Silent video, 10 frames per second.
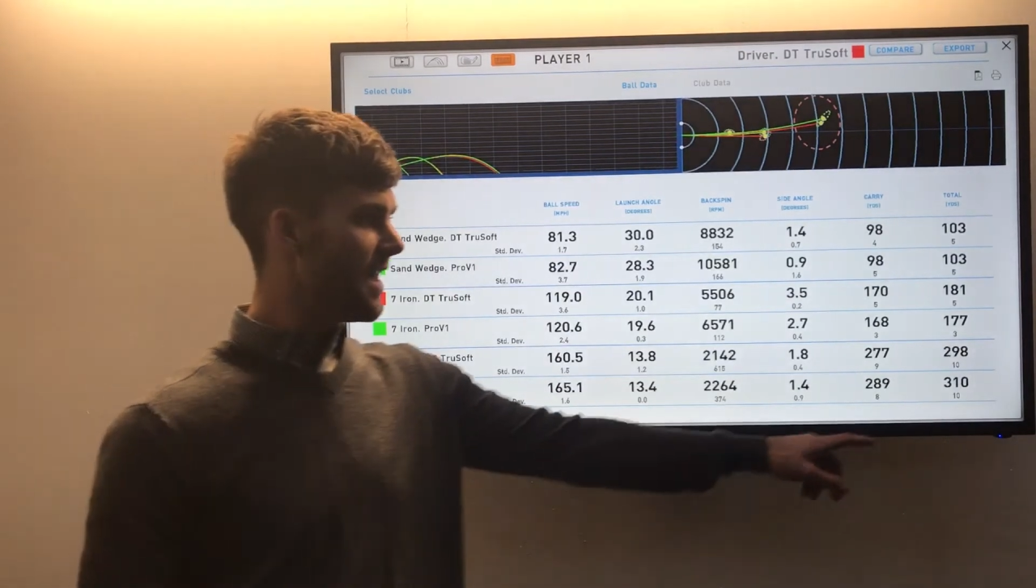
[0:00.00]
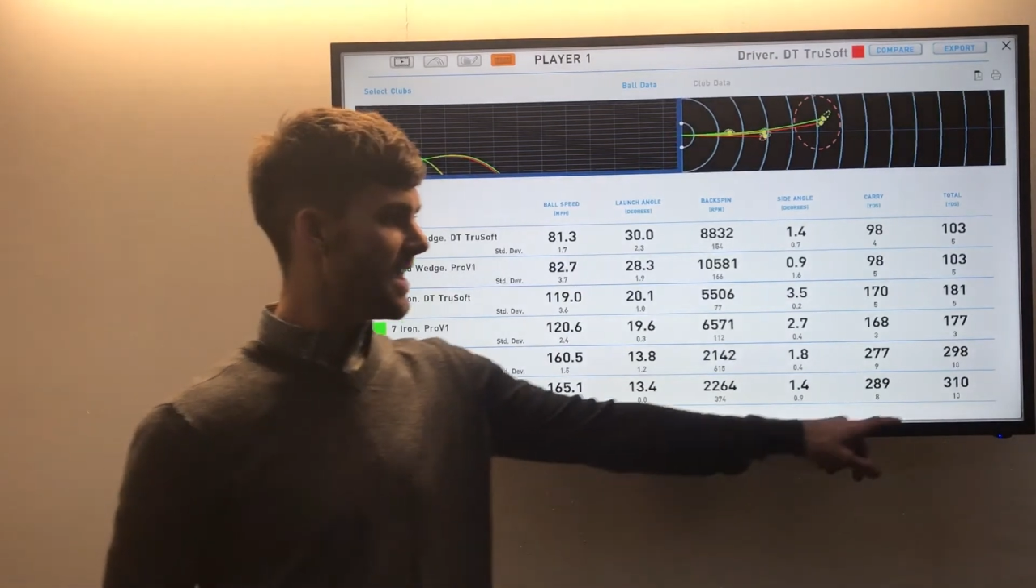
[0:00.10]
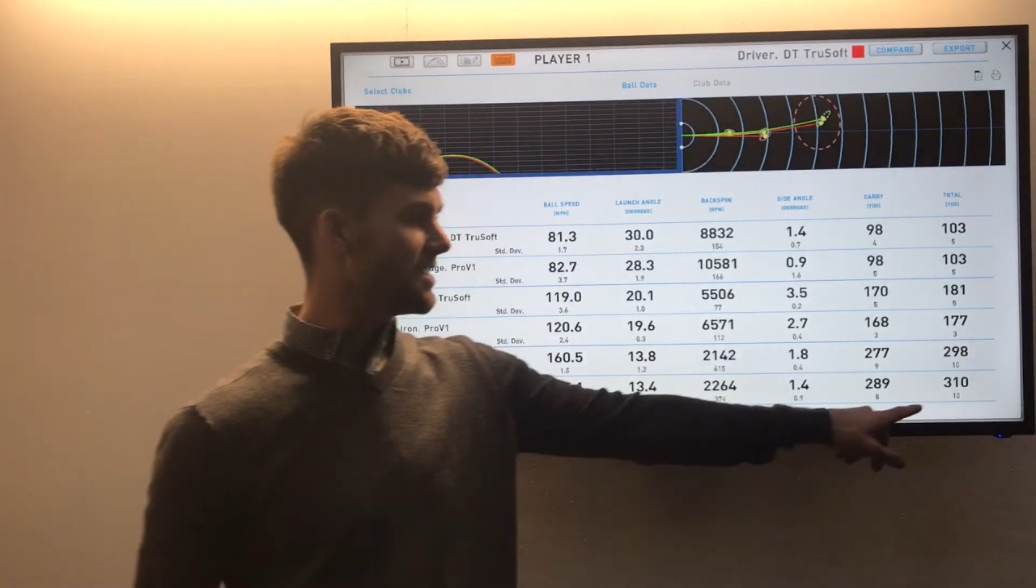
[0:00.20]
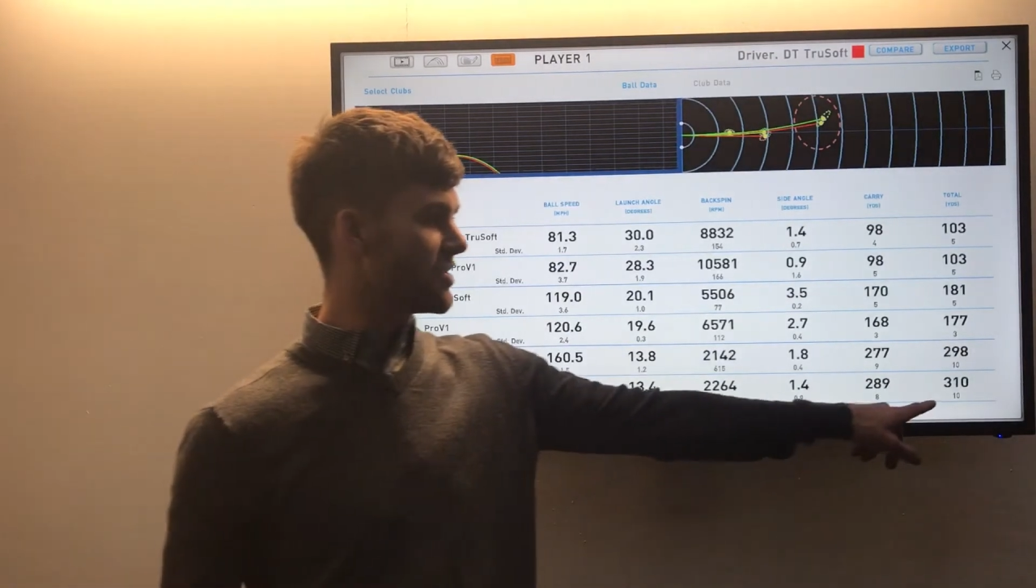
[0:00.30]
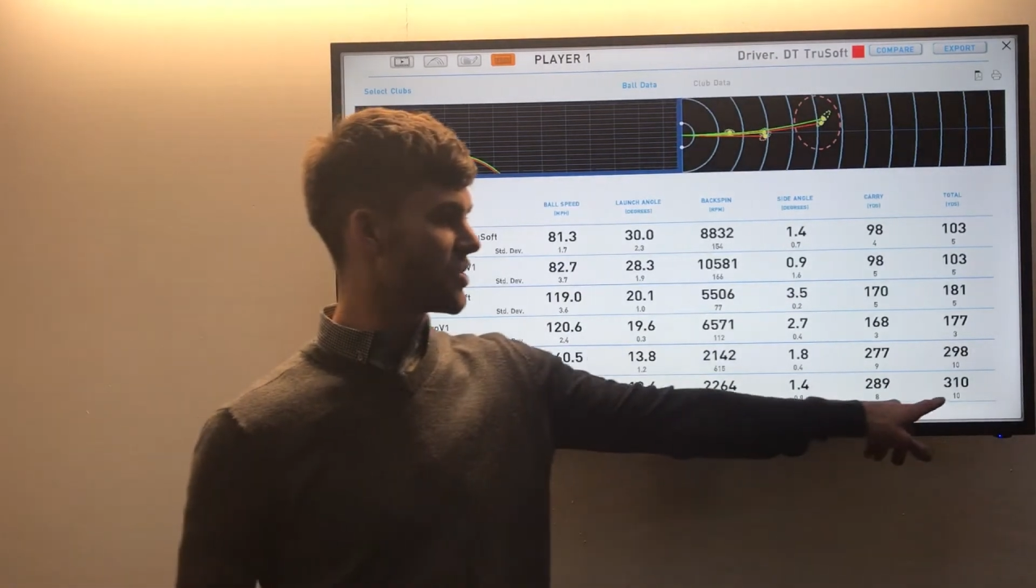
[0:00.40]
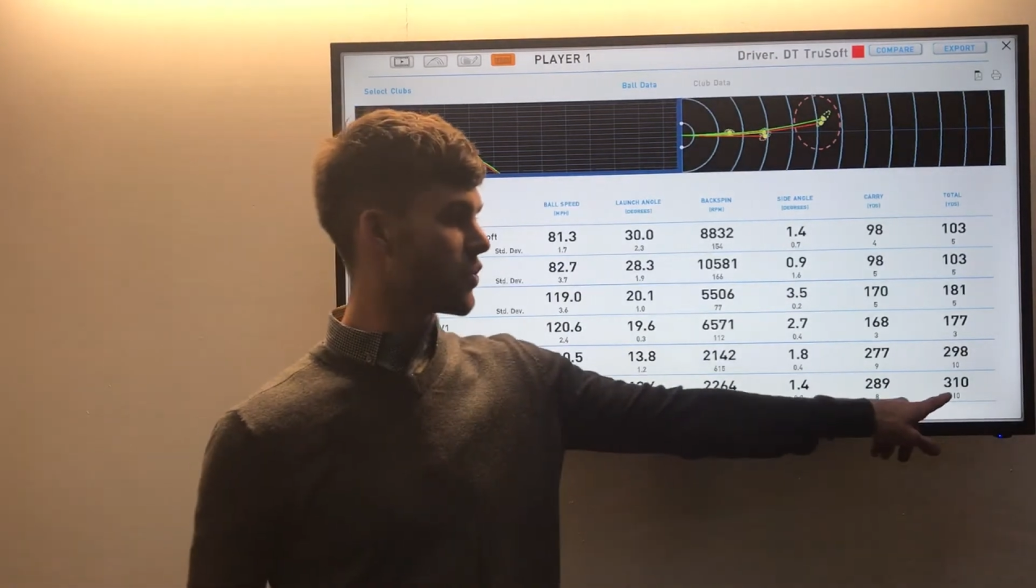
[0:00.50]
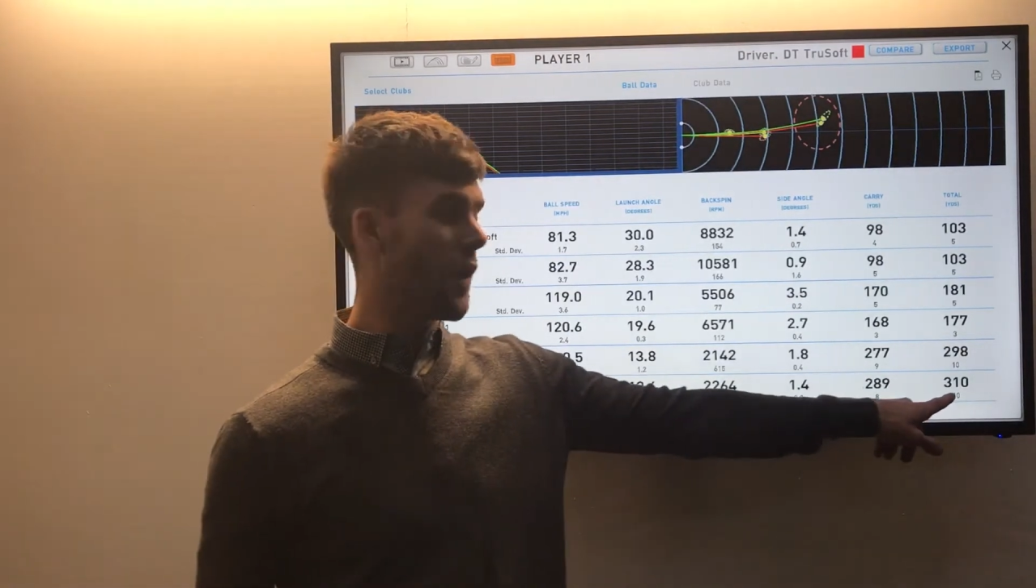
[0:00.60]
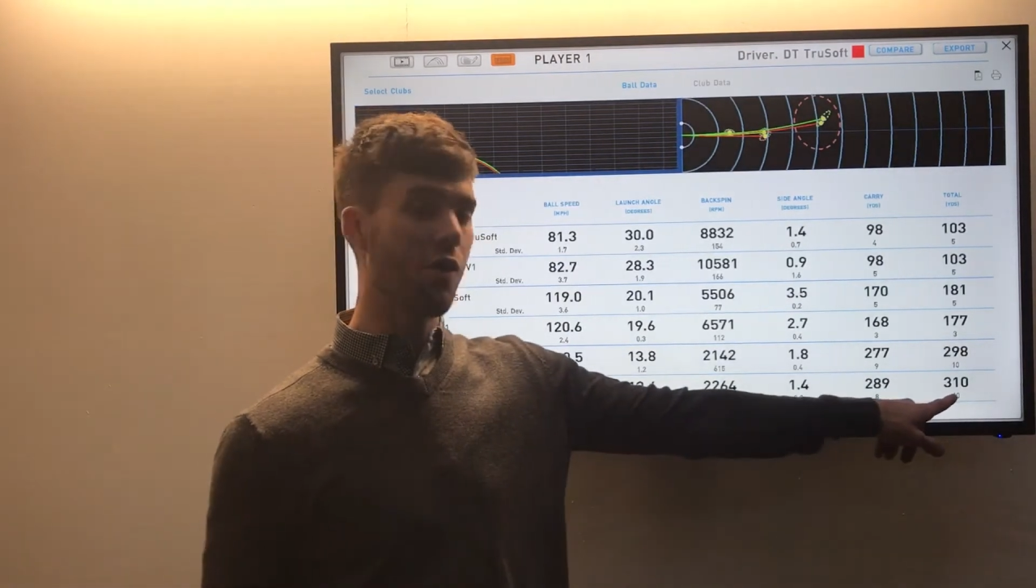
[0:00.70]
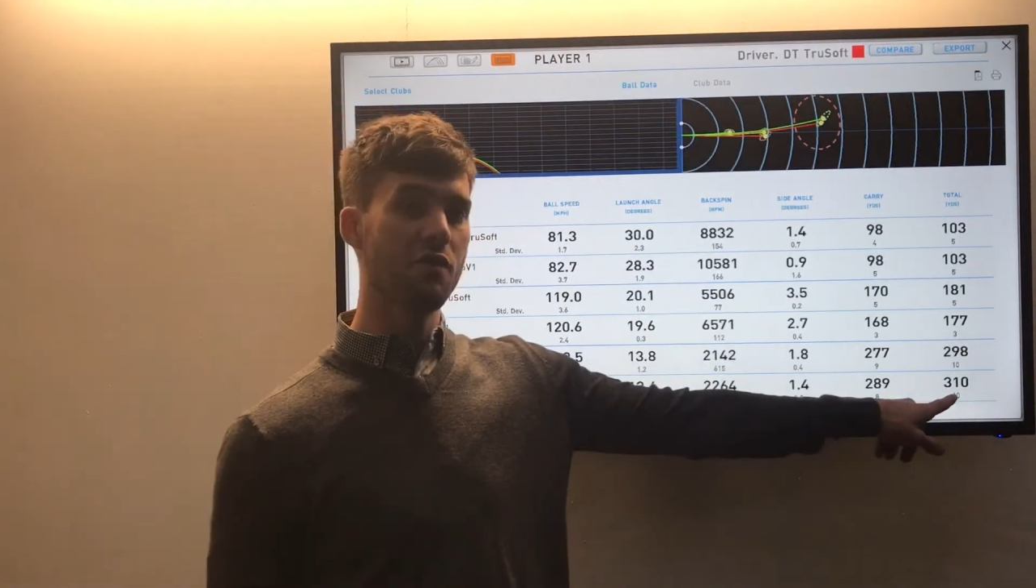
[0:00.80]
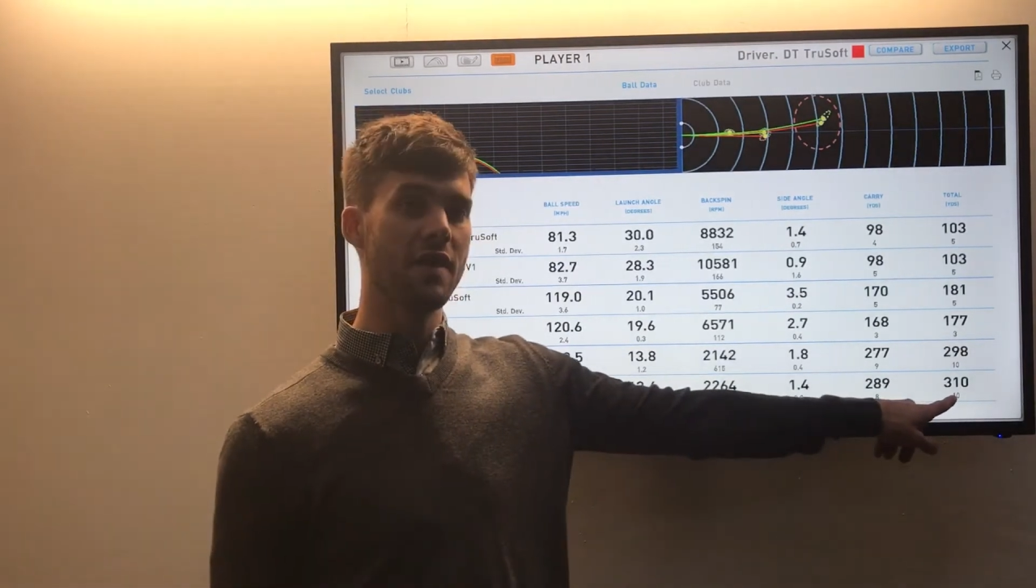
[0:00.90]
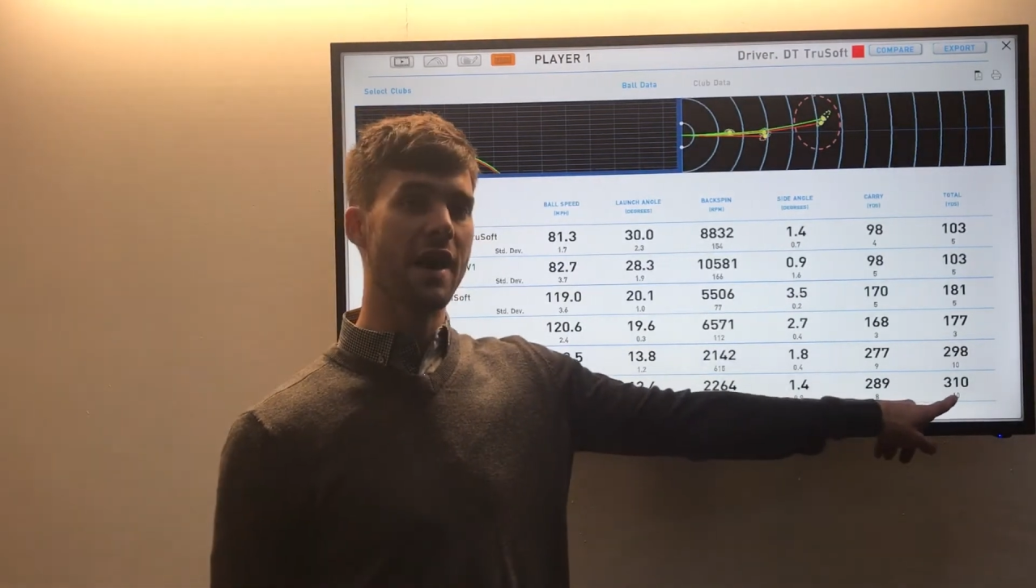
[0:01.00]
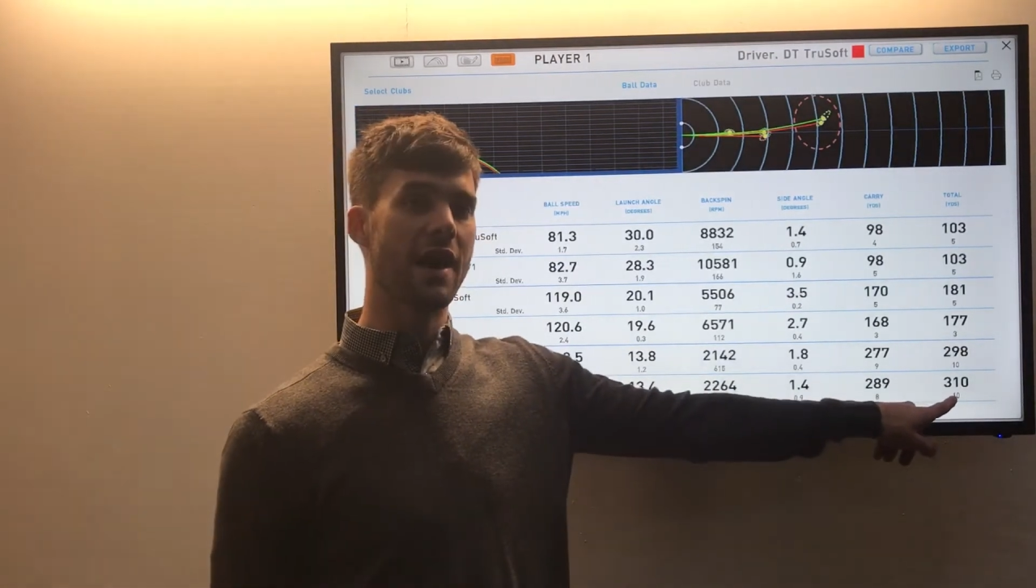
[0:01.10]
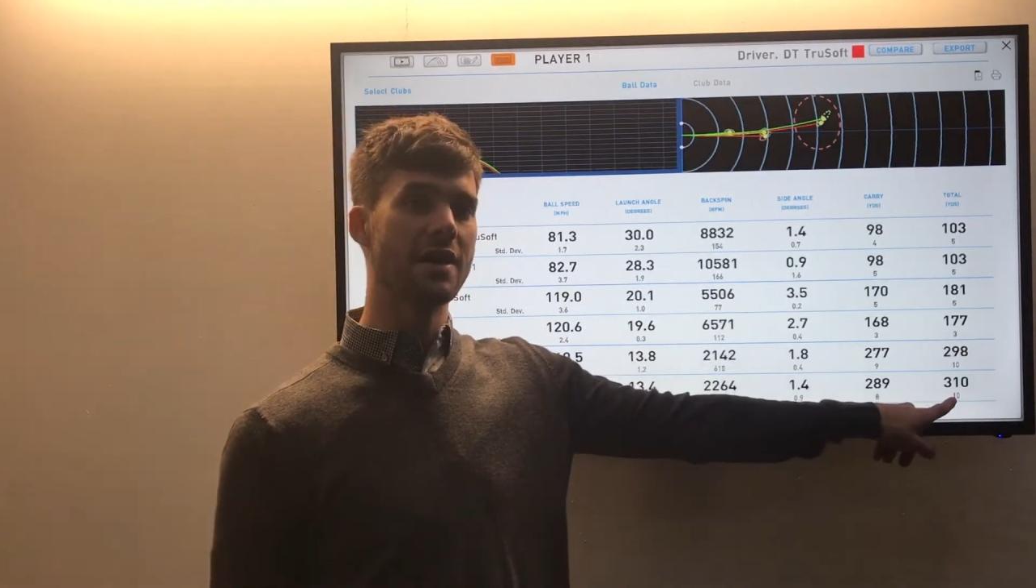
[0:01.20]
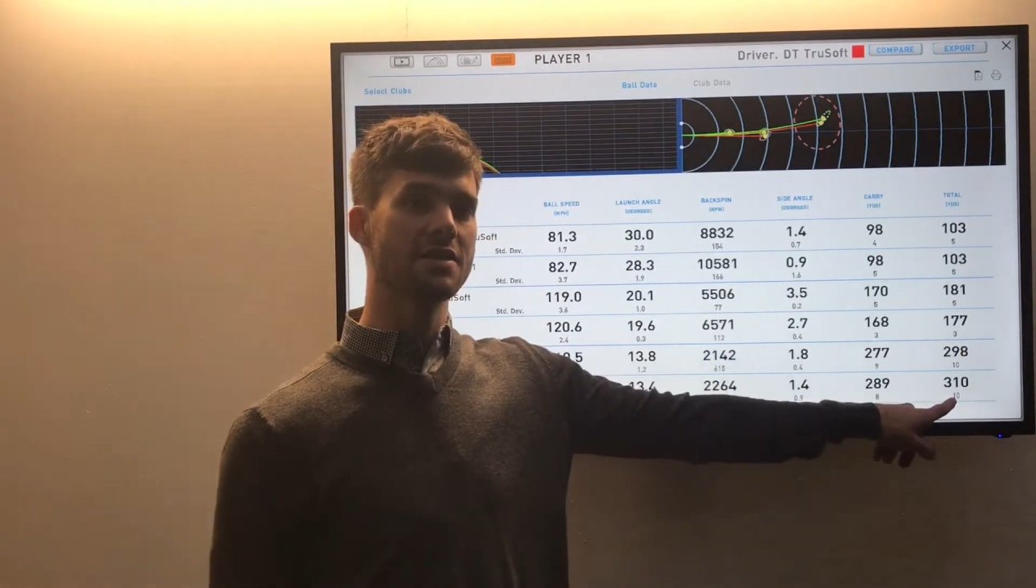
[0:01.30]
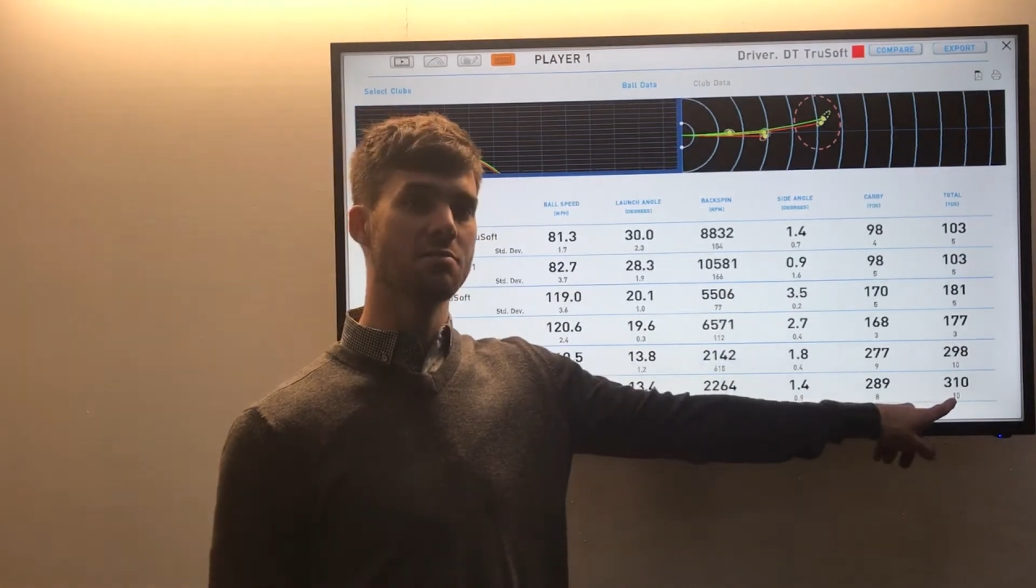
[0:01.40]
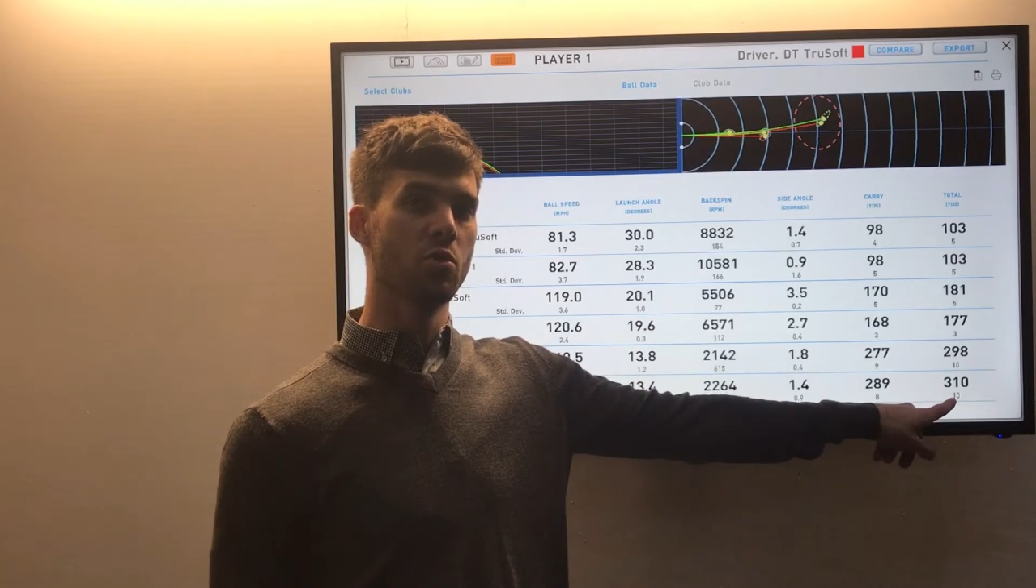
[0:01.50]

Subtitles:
into 12 yards